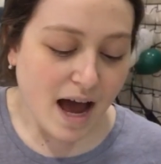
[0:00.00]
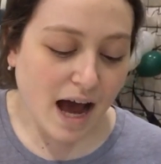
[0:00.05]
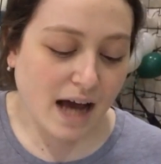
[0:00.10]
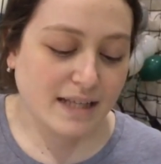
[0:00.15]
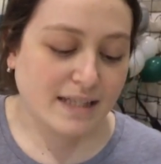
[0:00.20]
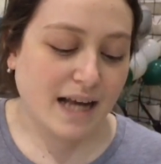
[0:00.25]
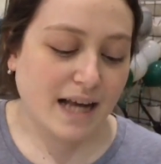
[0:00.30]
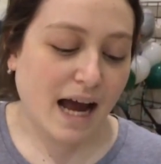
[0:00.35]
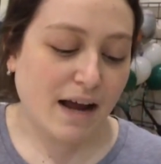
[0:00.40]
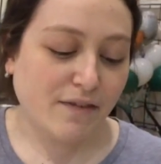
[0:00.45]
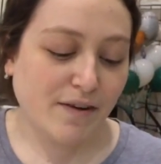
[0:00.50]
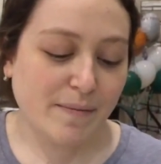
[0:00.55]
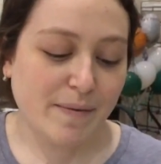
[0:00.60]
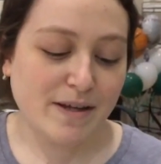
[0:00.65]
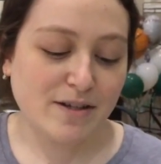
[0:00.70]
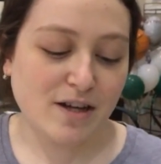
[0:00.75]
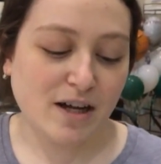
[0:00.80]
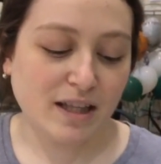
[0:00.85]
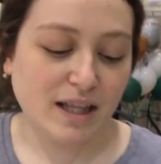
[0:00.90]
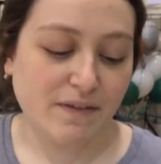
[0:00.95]
Aside from
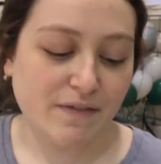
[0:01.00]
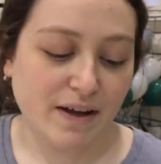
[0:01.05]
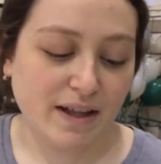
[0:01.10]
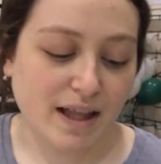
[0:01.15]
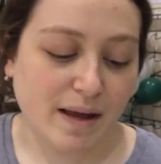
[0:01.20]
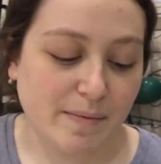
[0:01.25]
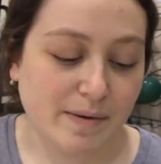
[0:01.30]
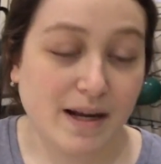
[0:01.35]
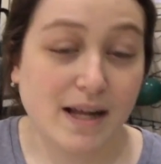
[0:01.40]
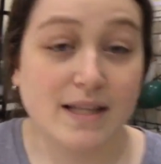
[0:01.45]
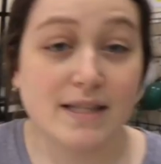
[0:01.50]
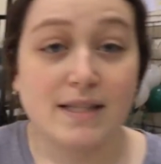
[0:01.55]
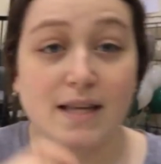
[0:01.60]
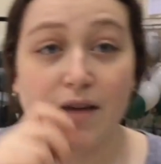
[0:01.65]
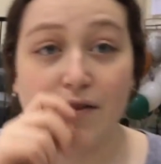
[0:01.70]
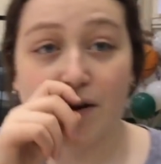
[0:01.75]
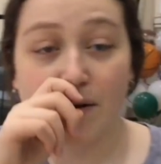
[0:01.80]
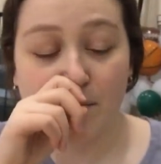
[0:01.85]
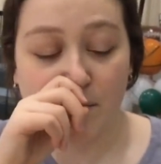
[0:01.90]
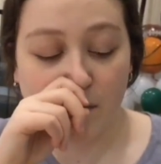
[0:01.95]
Israel leaving Lebanon's
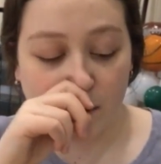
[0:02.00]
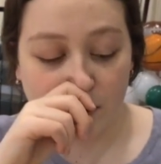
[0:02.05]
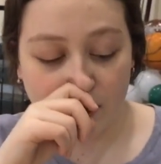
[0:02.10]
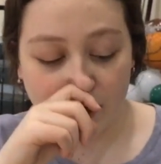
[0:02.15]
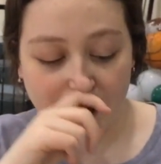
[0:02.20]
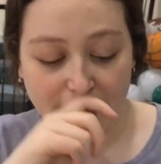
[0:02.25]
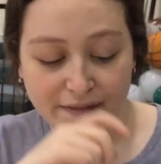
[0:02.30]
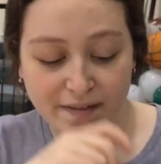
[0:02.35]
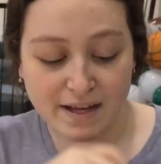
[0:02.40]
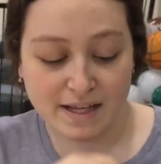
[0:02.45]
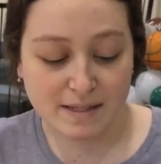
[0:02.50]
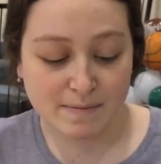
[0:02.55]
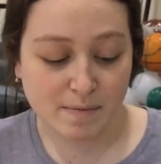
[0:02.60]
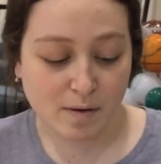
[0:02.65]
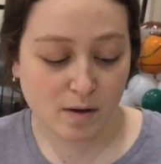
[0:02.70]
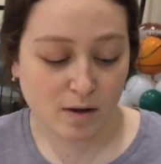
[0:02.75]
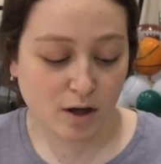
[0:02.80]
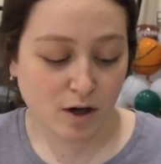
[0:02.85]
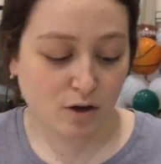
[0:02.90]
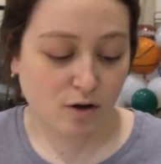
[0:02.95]
southern border and the
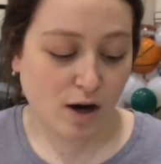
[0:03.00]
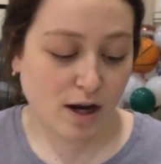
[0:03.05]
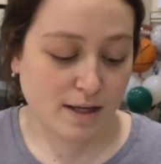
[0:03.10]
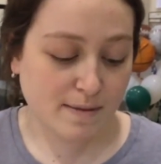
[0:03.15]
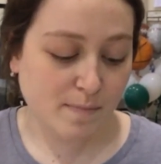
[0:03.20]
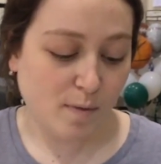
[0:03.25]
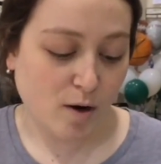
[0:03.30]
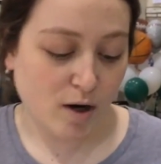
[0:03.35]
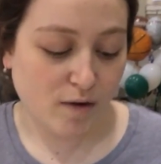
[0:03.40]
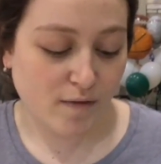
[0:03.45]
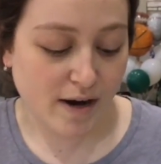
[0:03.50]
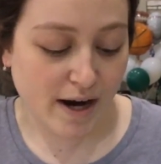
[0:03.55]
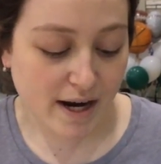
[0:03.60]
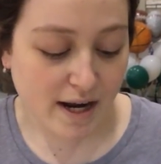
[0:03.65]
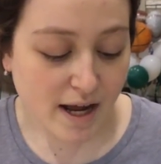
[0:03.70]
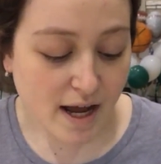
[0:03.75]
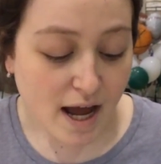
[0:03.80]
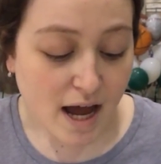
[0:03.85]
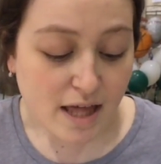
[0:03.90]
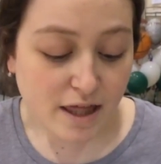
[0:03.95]
Hezbollah cross-border
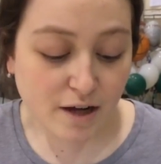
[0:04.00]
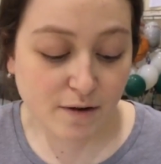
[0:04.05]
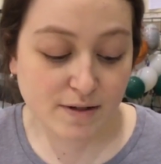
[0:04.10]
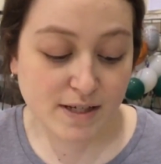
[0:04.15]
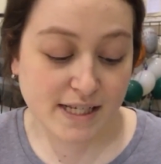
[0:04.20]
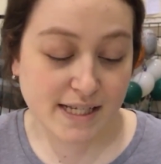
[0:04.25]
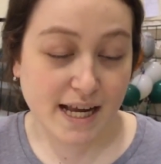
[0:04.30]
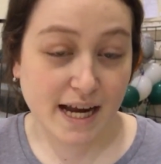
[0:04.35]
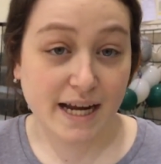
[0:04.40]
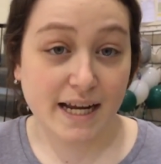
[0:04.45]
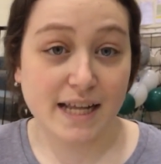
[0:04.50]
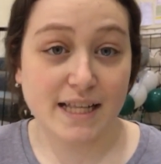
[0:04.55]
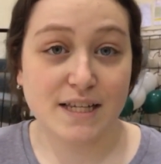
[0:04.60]
raid, there was a second